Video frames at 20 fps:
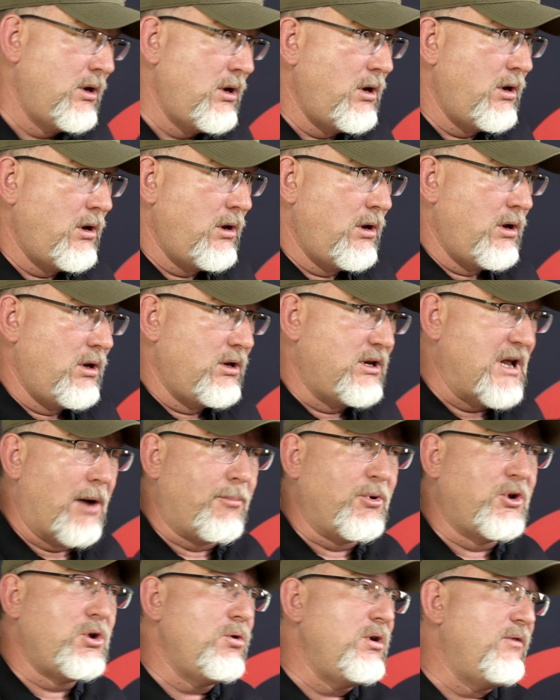The opportunity for
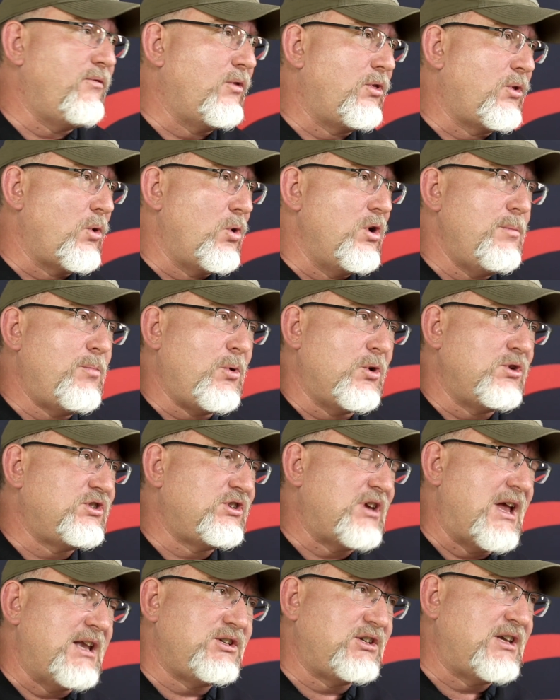30%
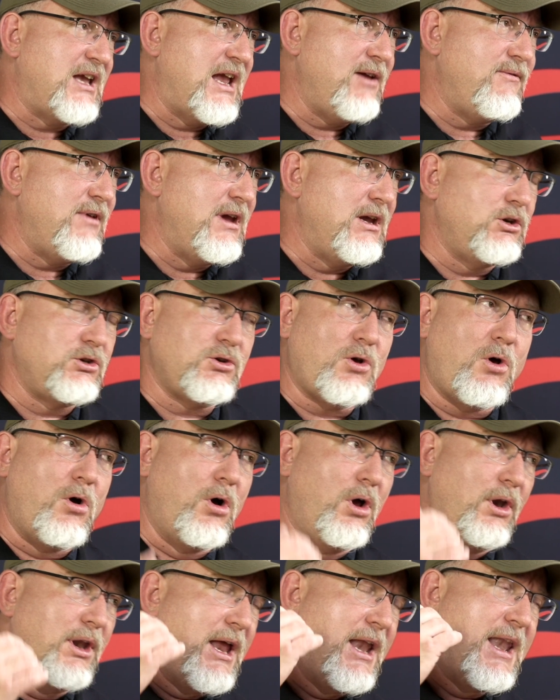savings on an
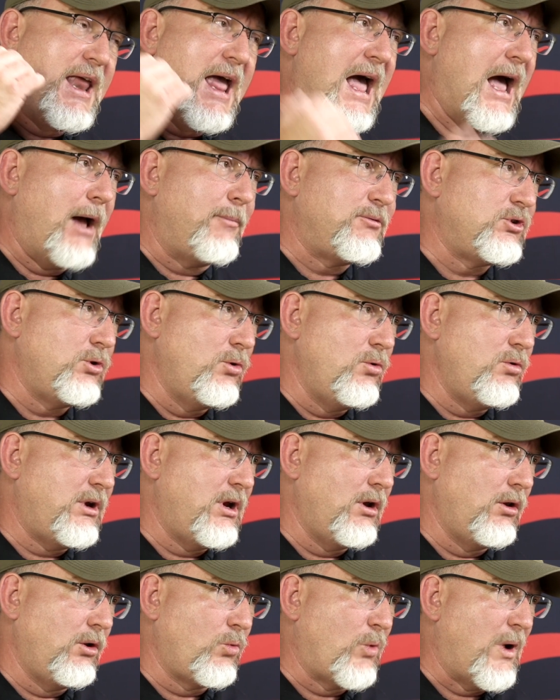absolute killer
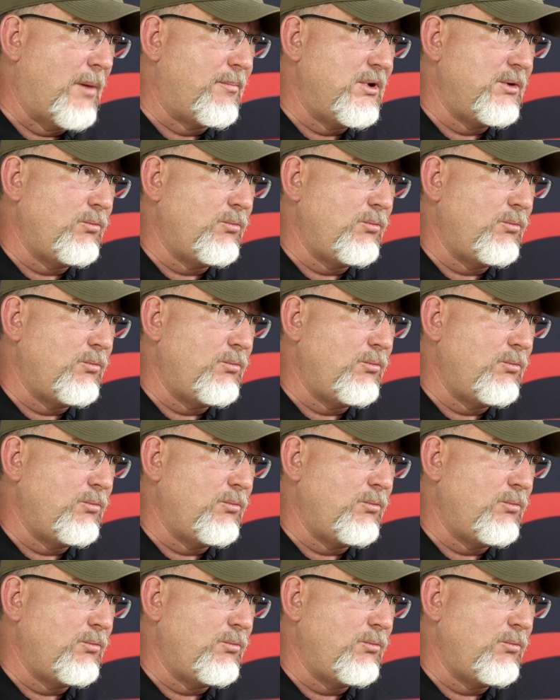weapon